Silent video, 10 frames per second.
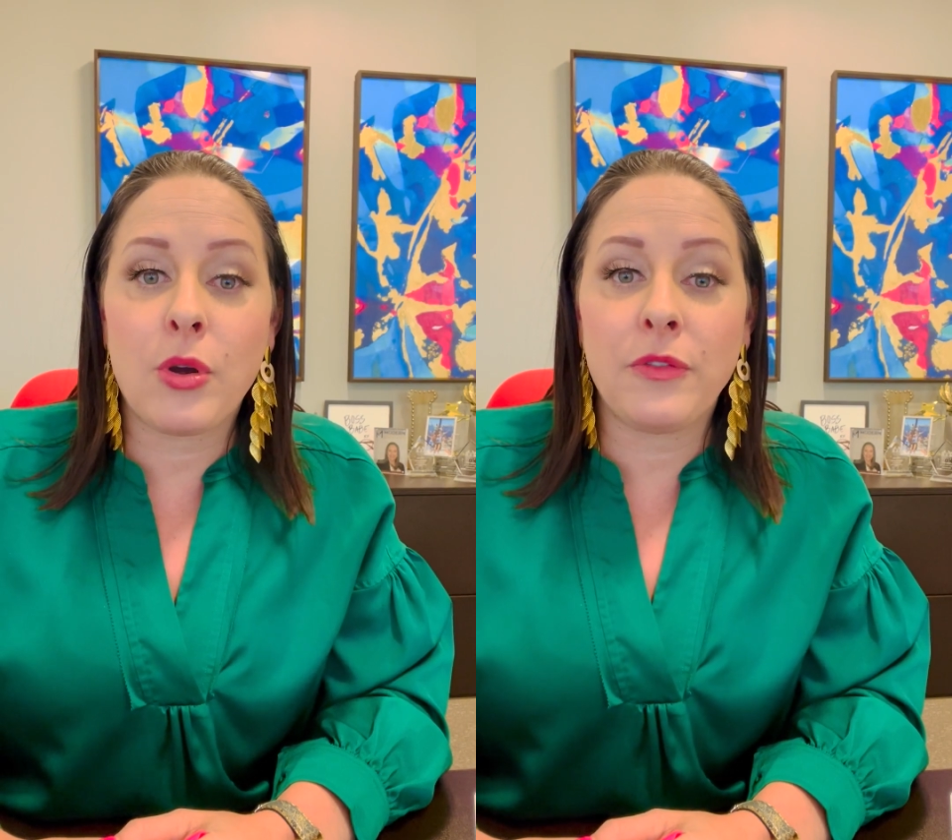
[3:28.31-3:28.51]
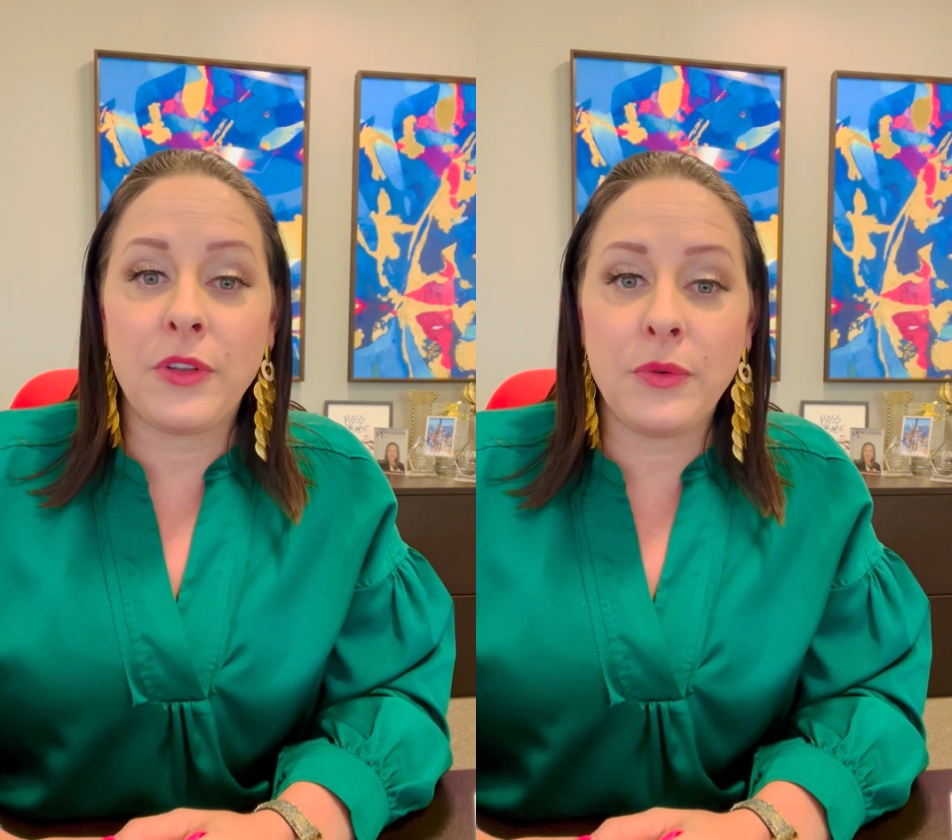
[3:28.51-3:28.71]

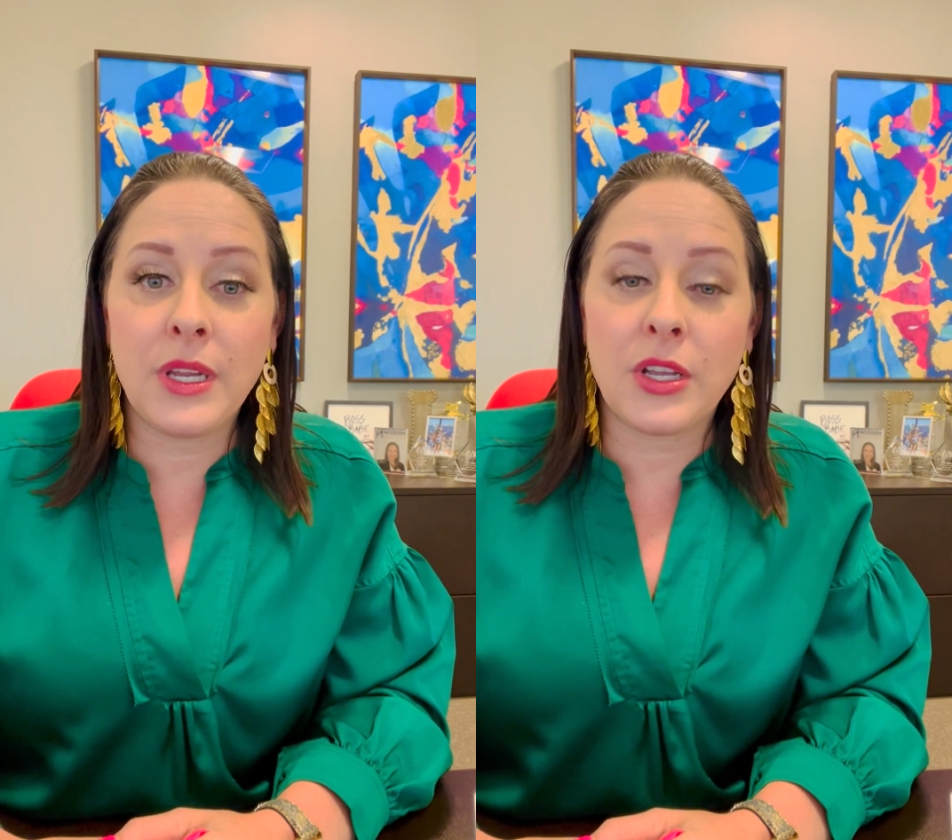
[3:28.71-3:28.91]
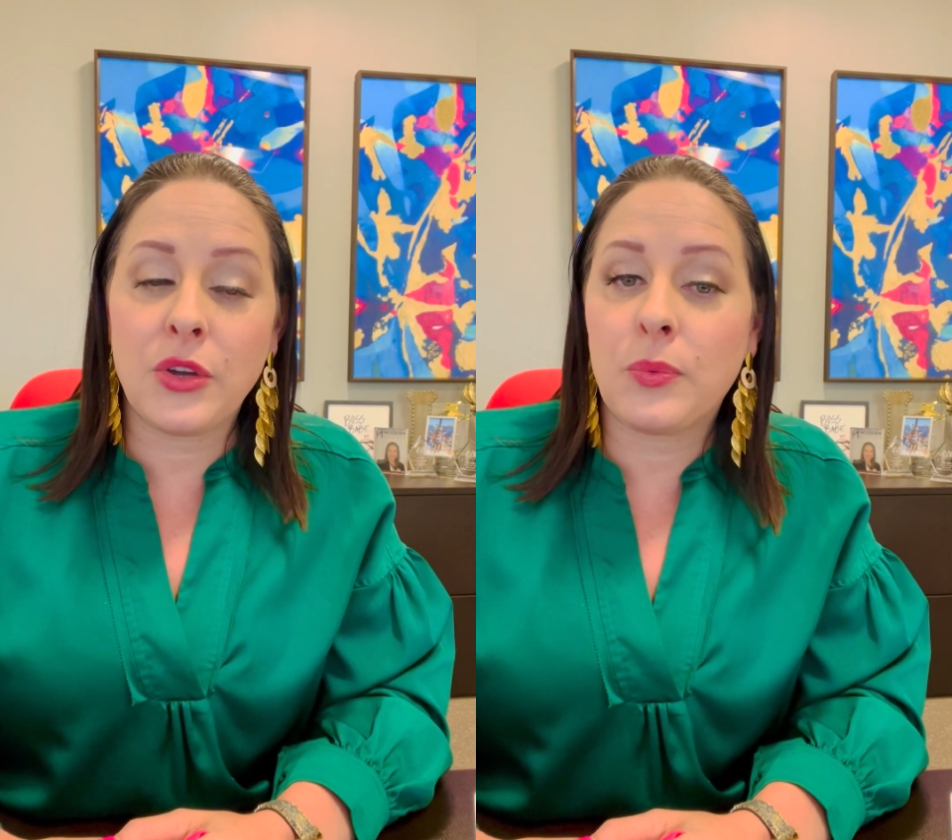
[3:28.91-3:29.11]
or if you
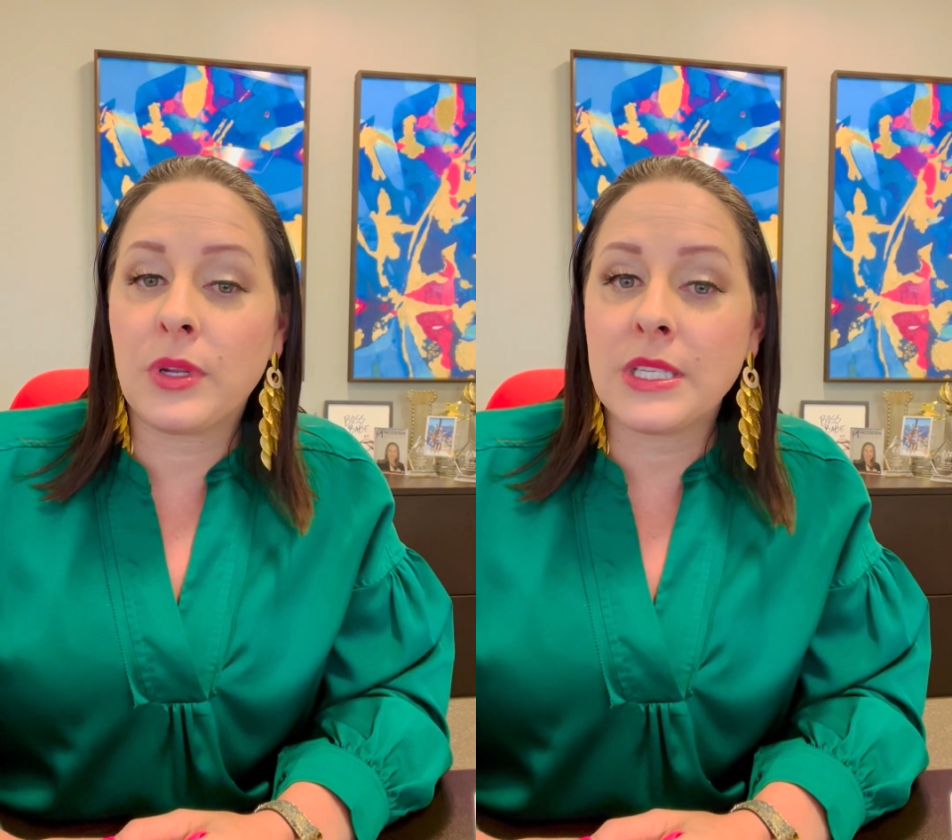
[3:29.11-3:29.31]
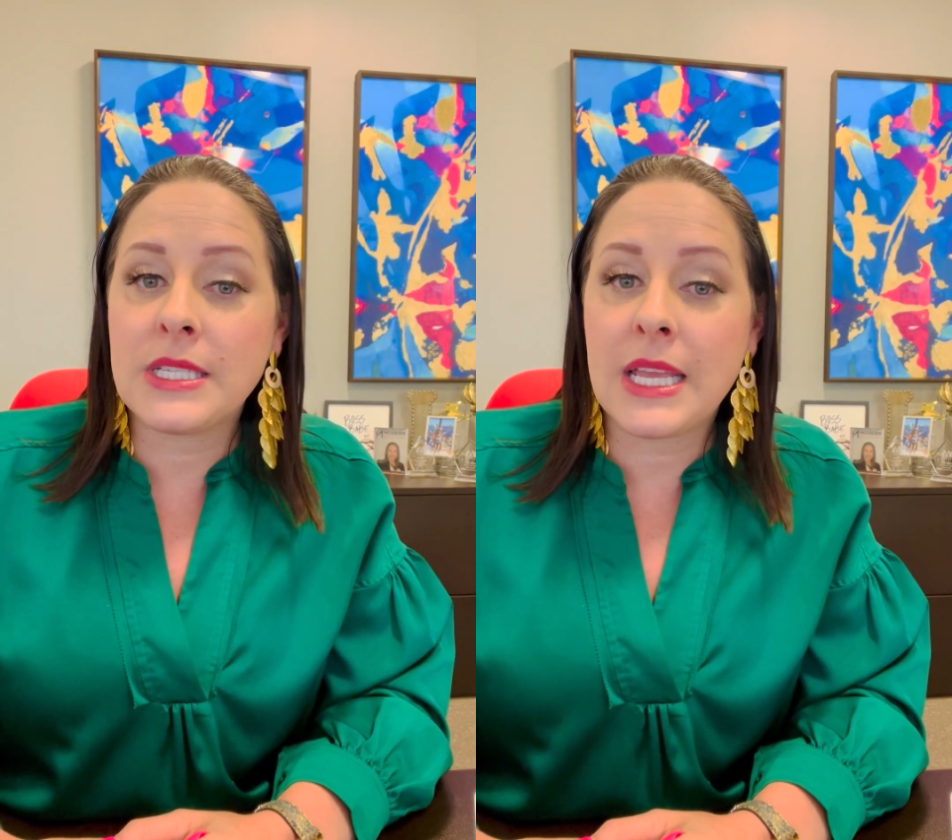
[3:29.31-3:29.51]
need a good
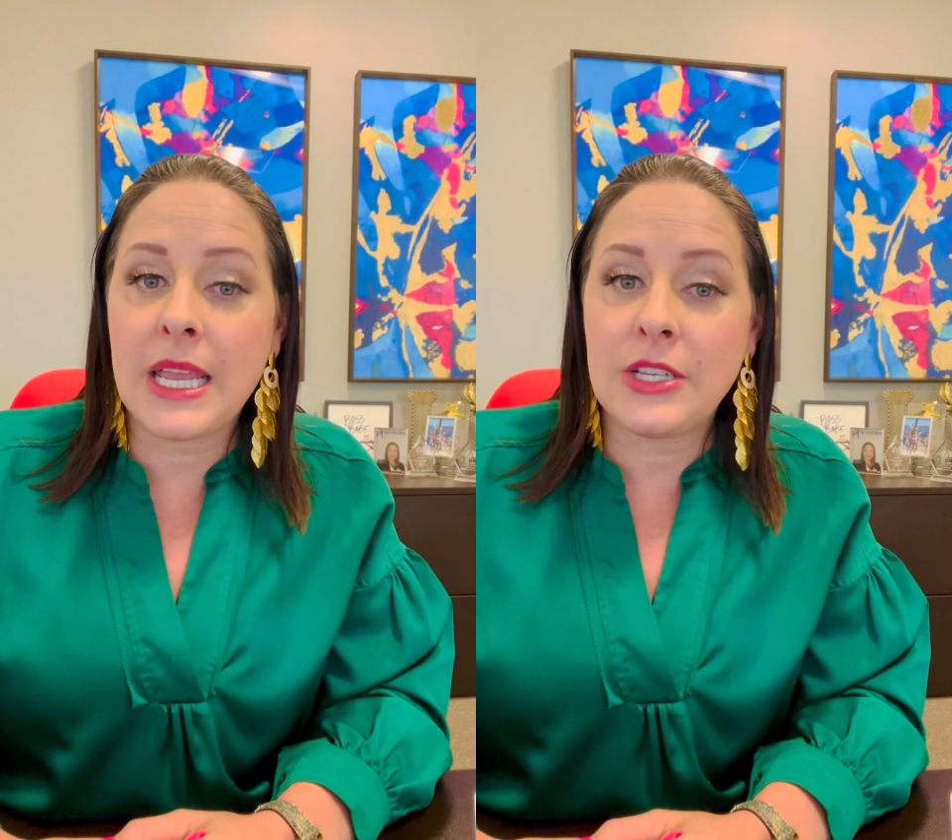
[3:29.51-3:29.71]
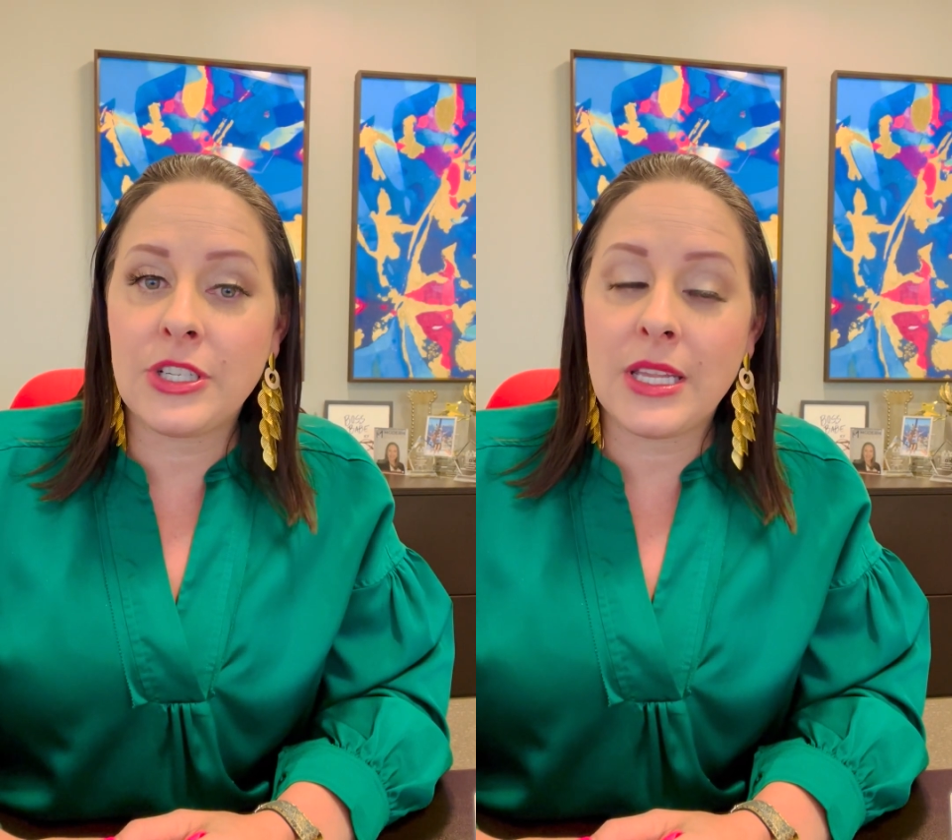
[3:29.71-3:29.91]
real estate
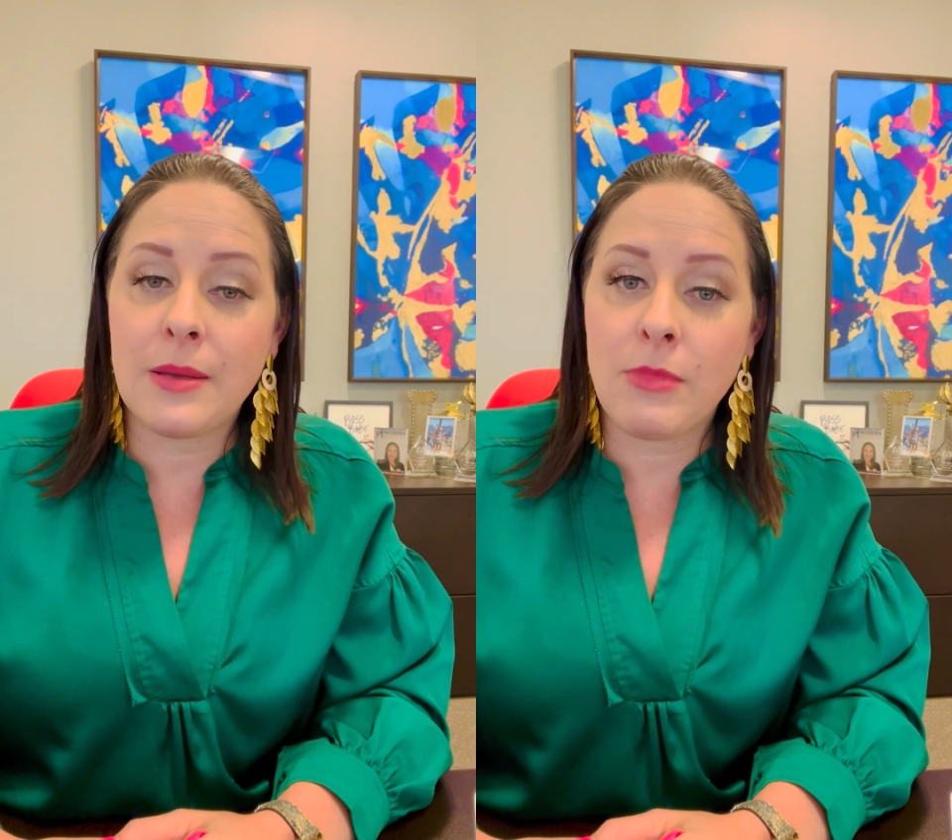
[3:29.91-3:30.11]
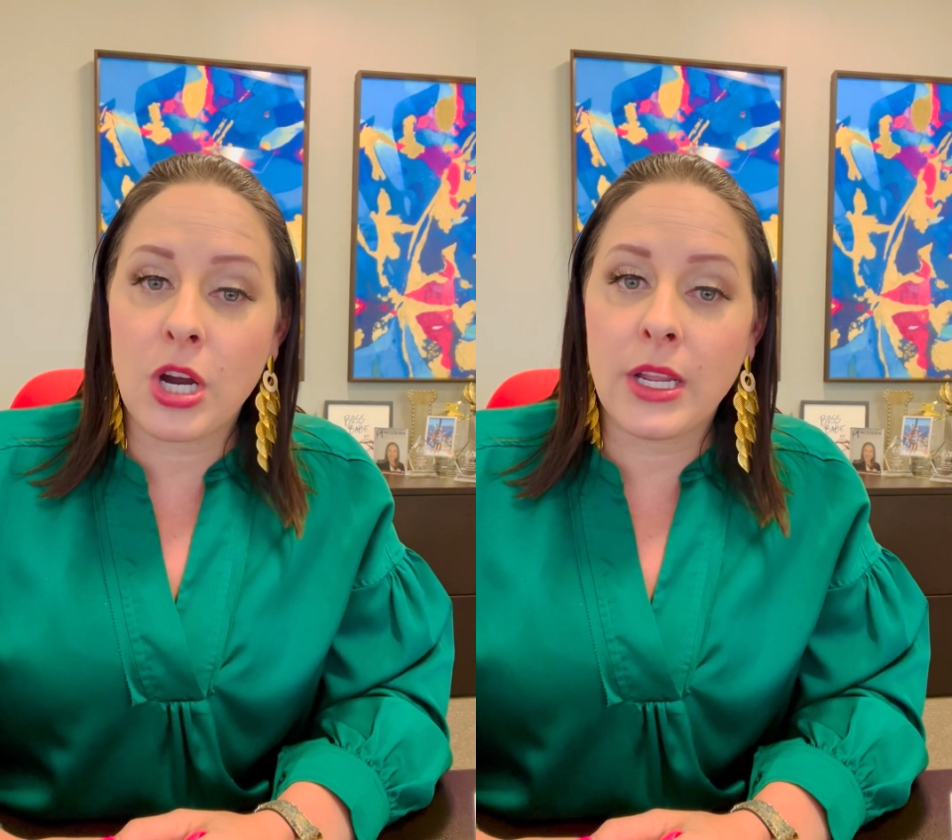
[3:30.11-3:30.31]
agent in
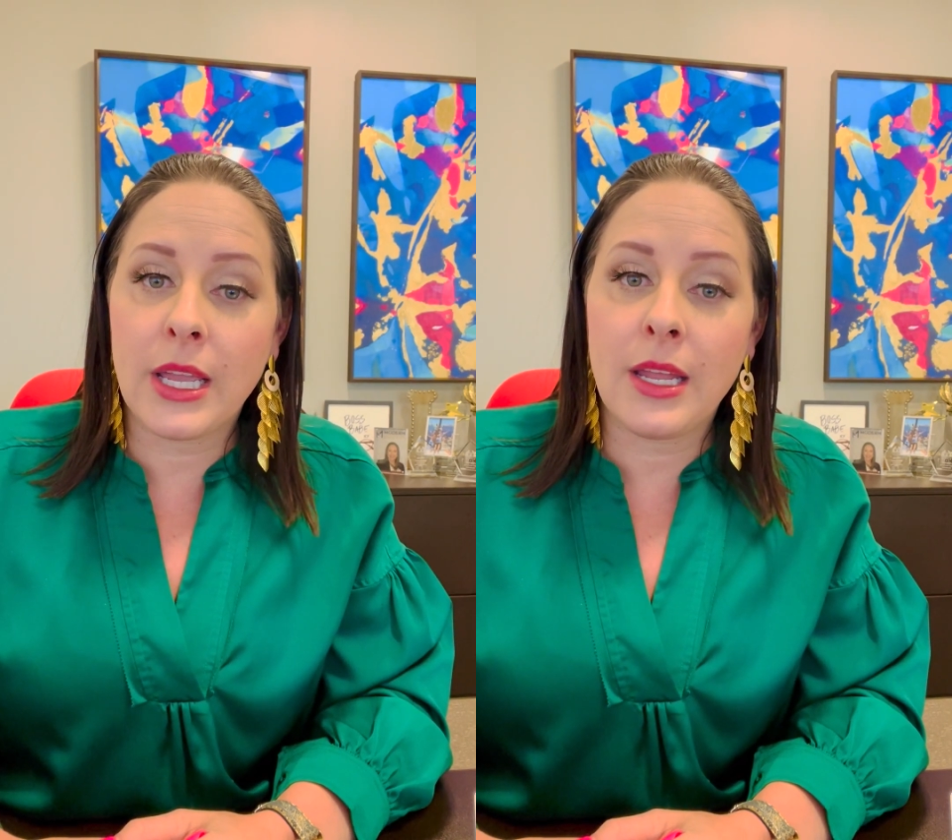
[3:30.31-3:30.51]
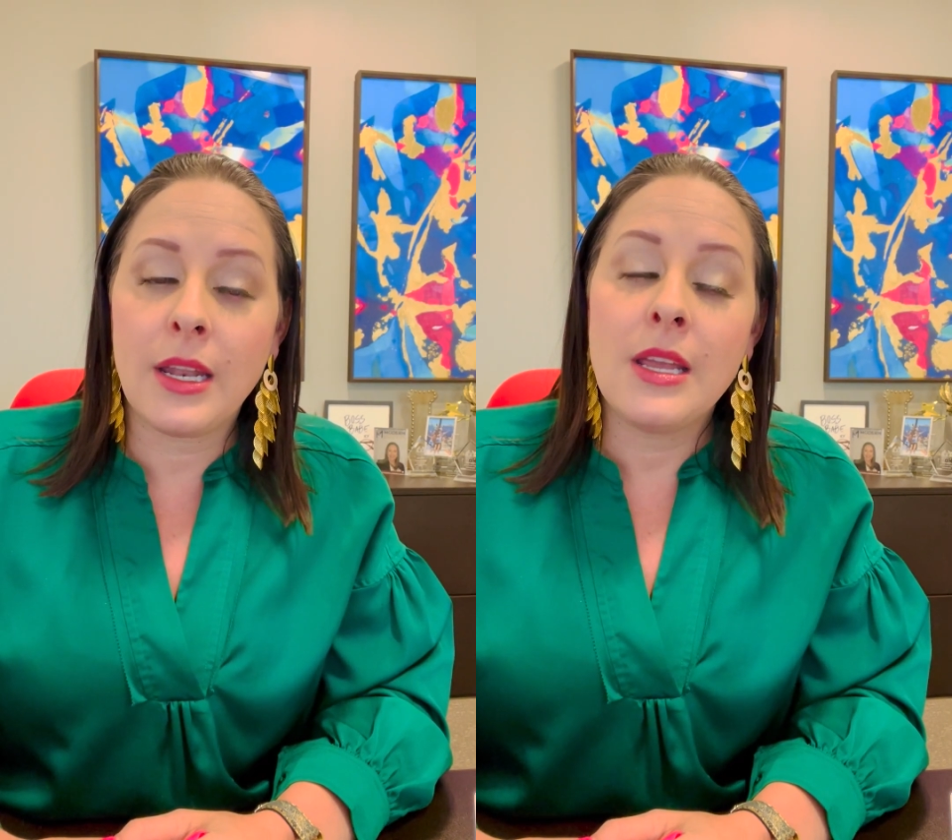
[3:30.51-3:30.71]
the
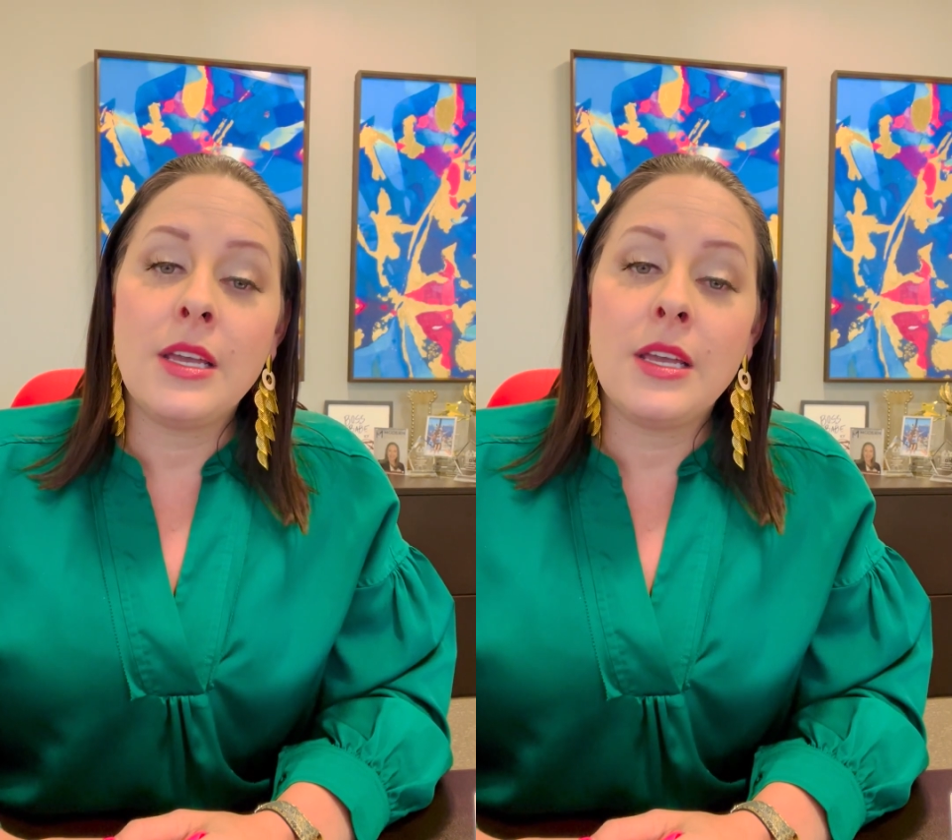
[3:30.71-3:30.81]
market